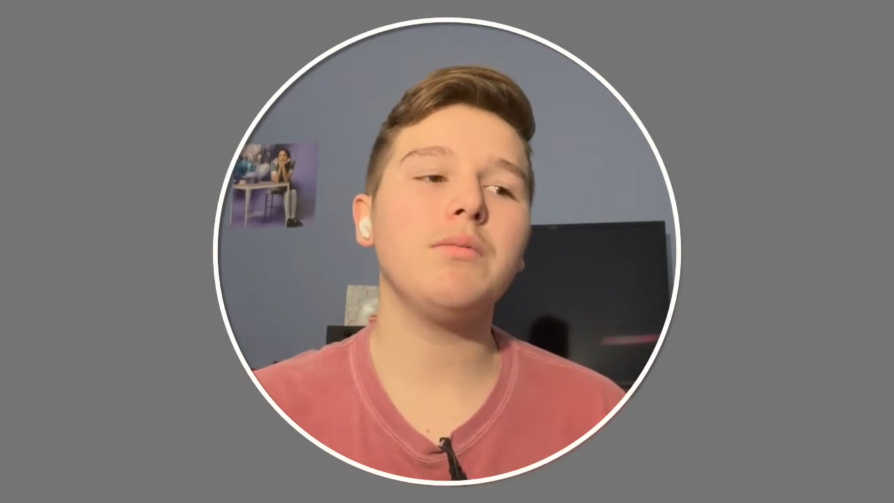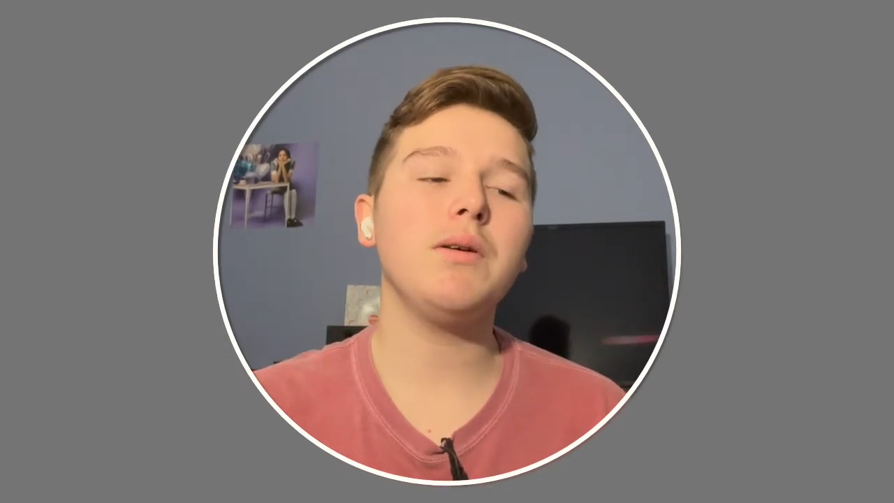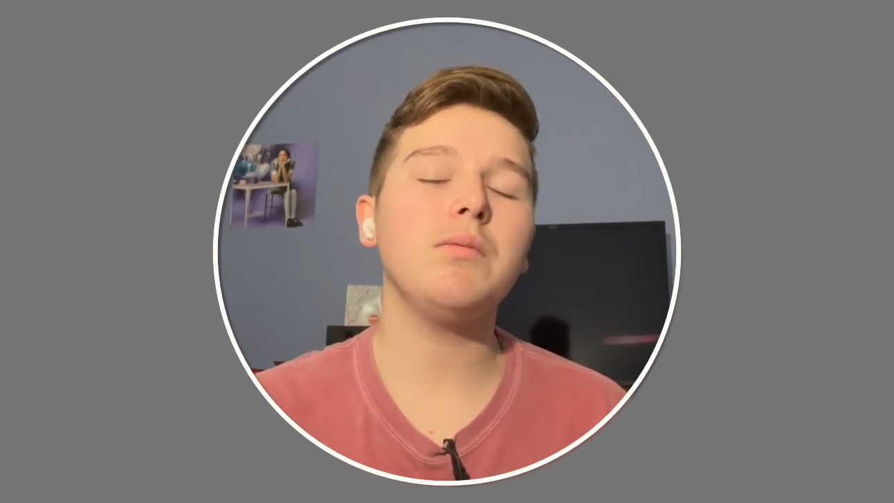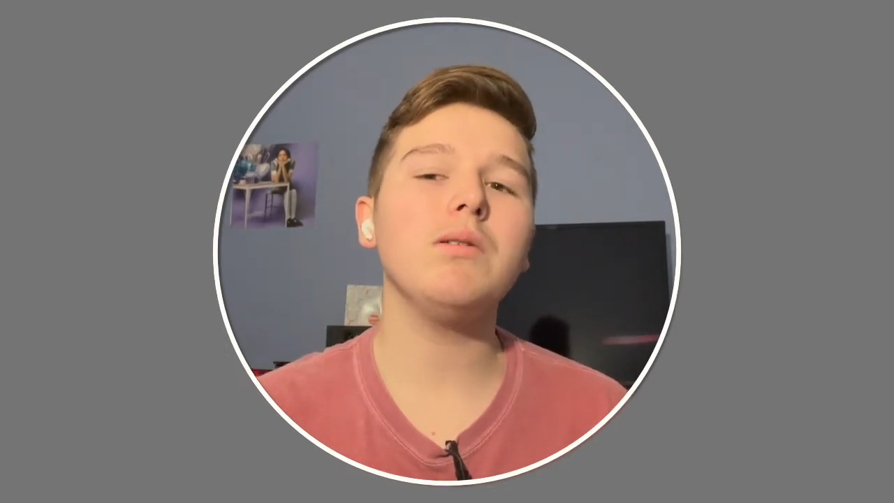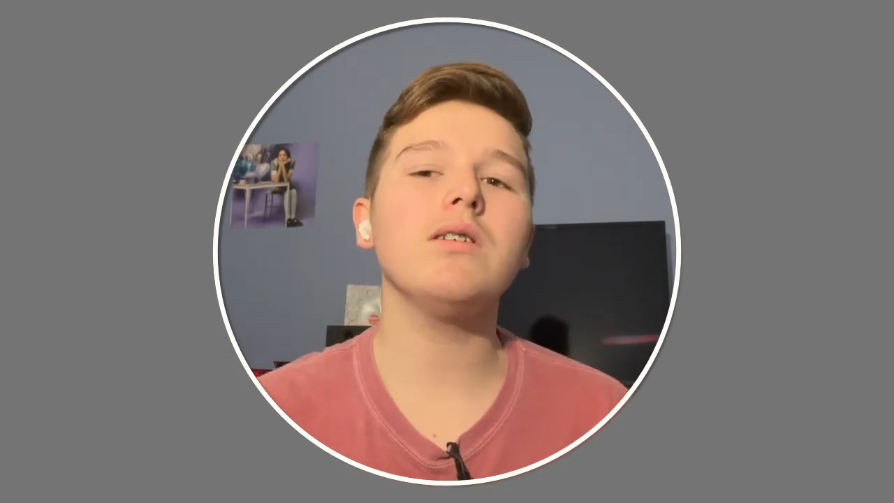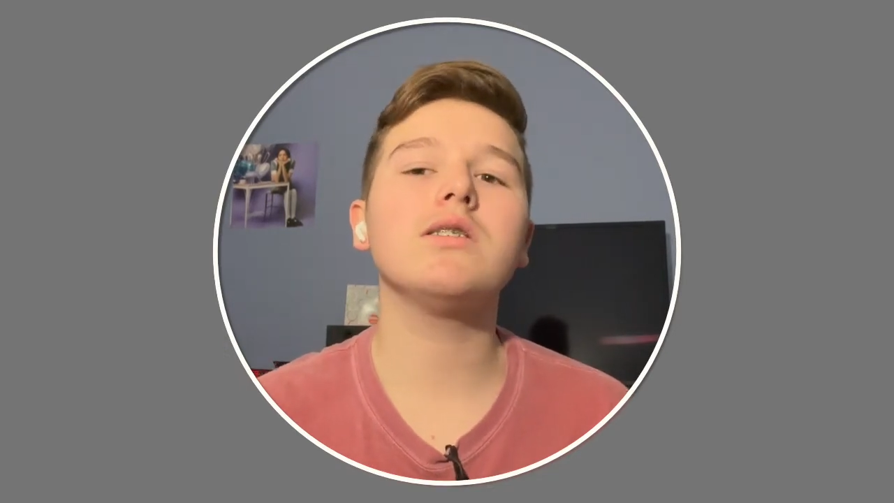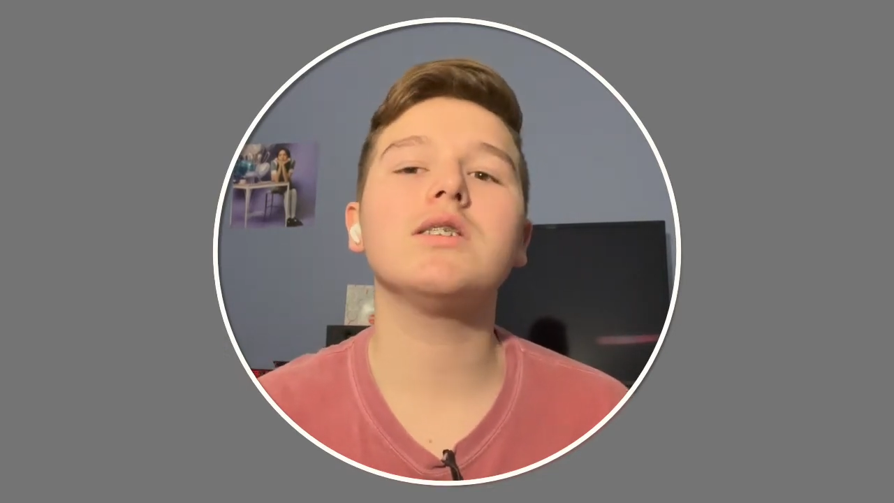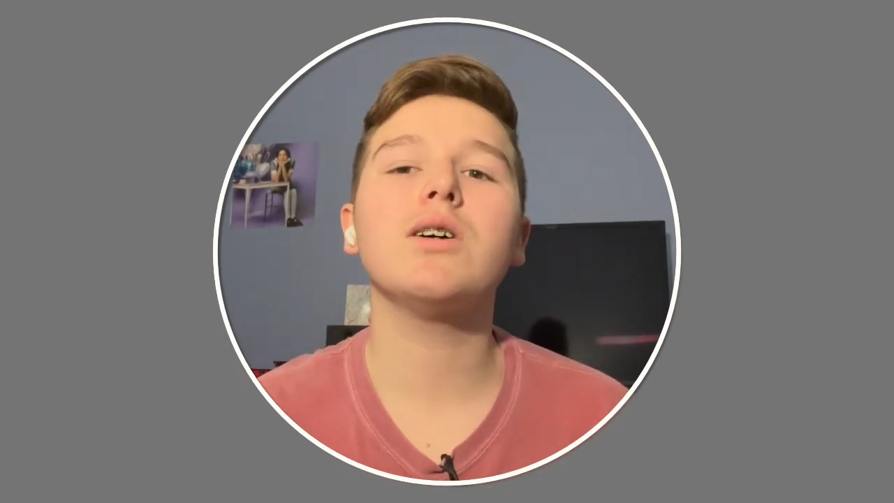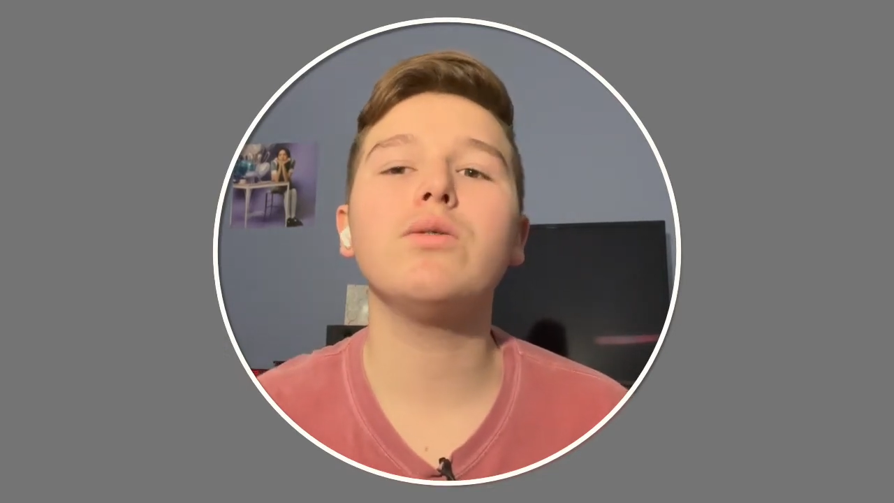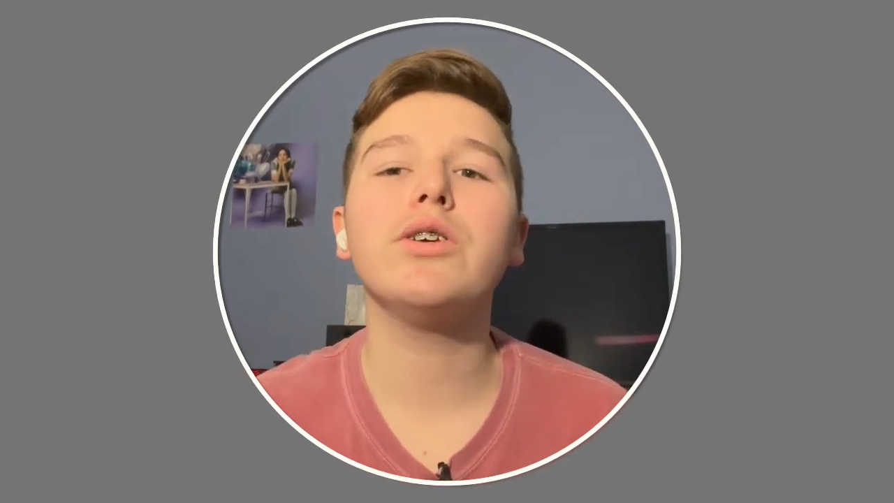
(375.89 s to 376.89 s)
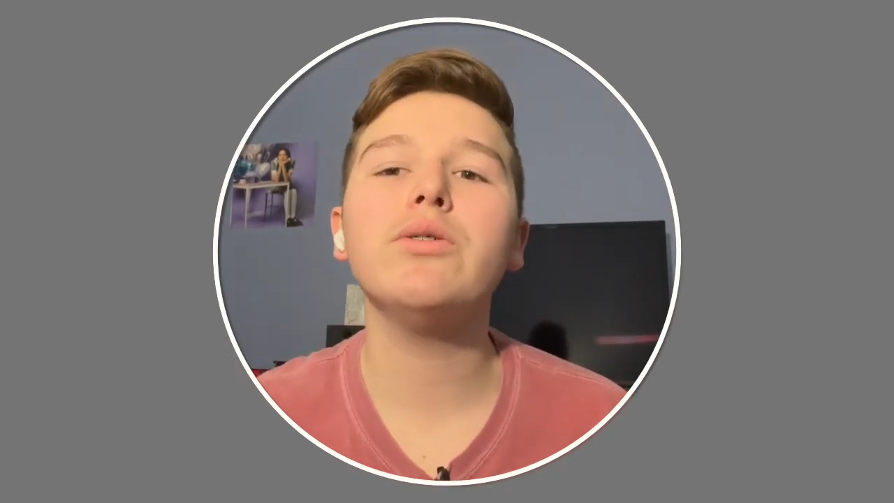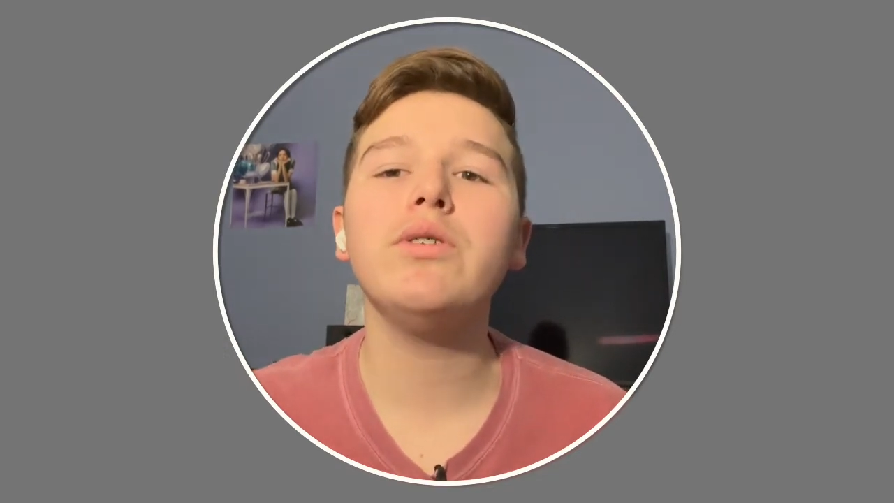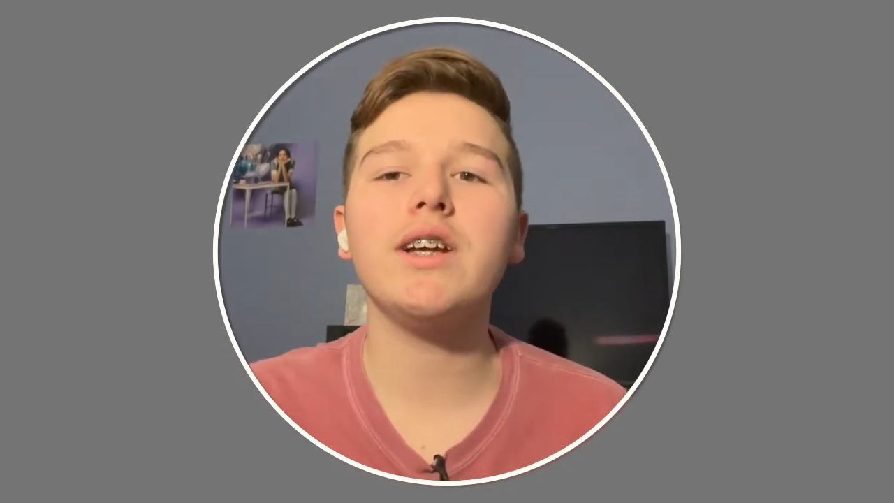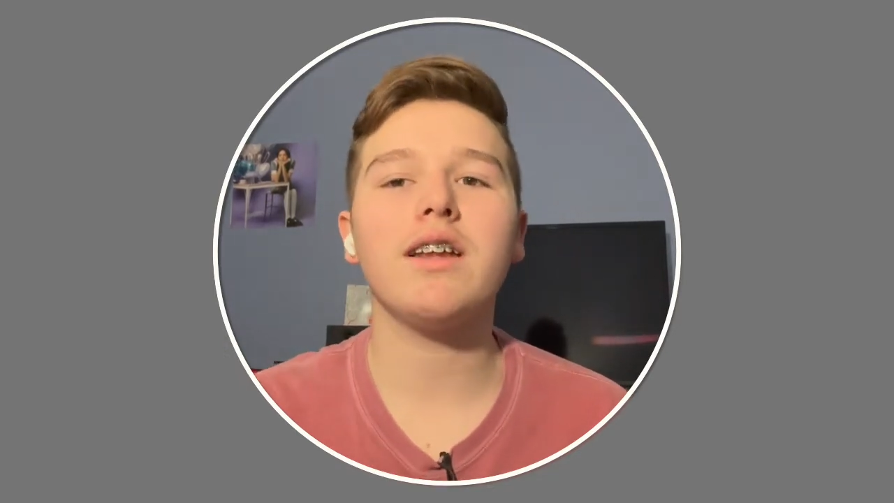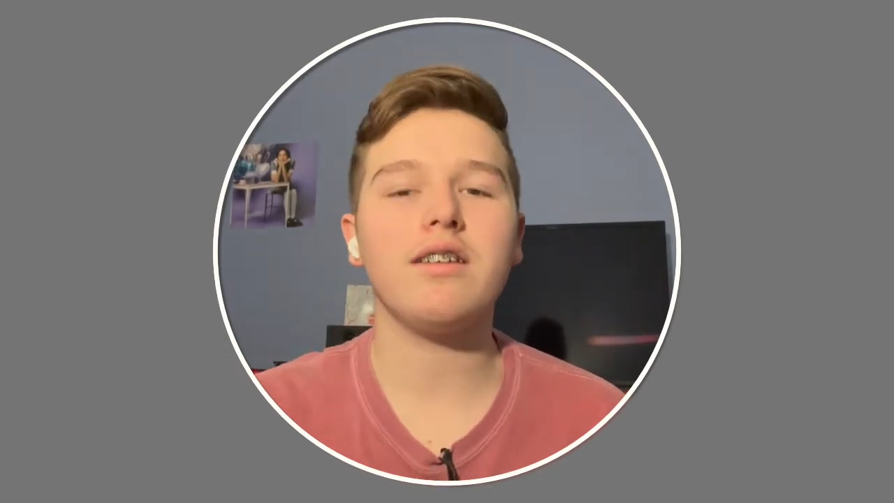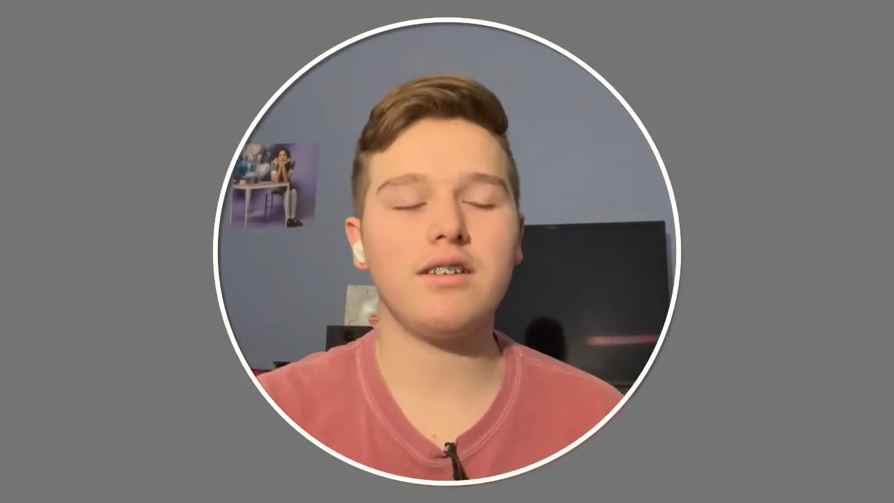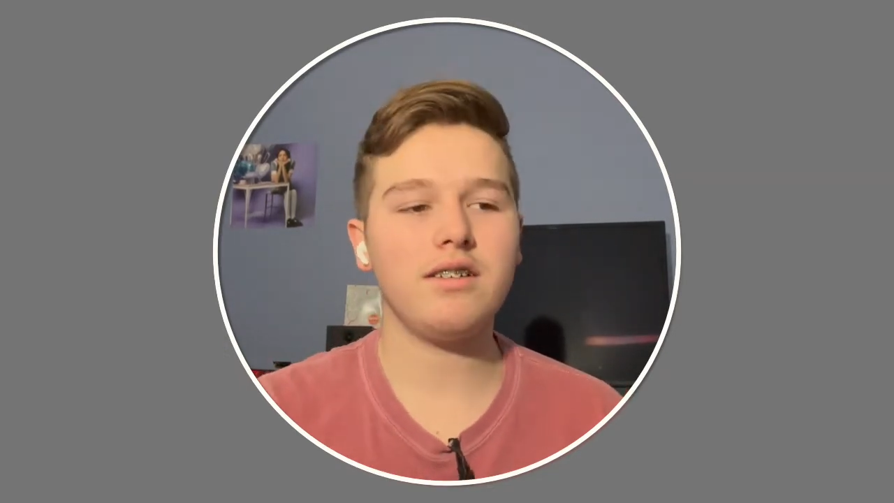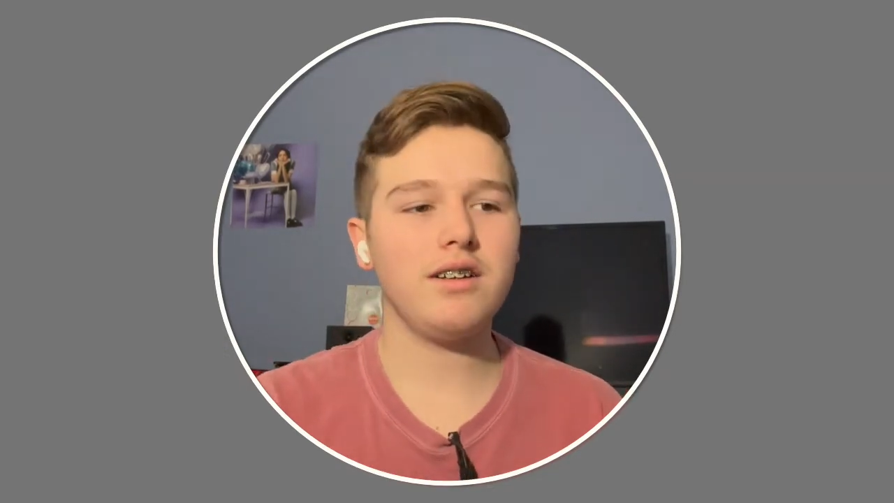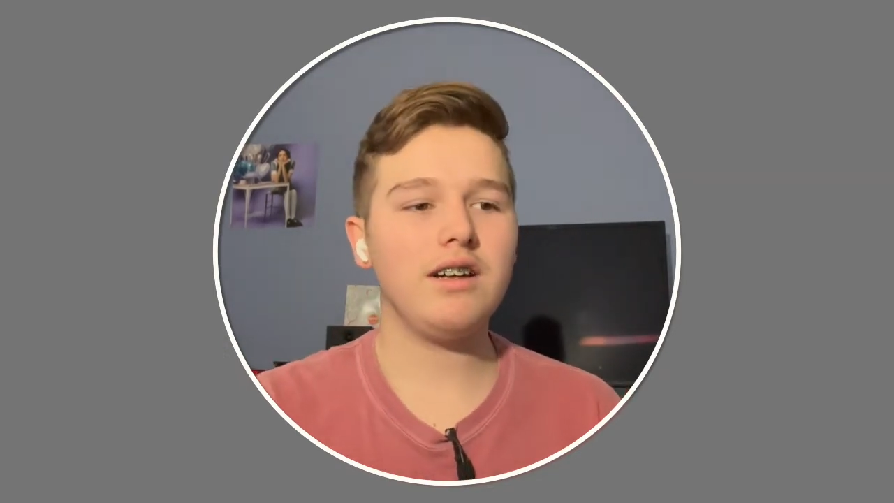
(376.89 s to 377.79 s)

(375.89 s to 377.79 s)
people look so cute together.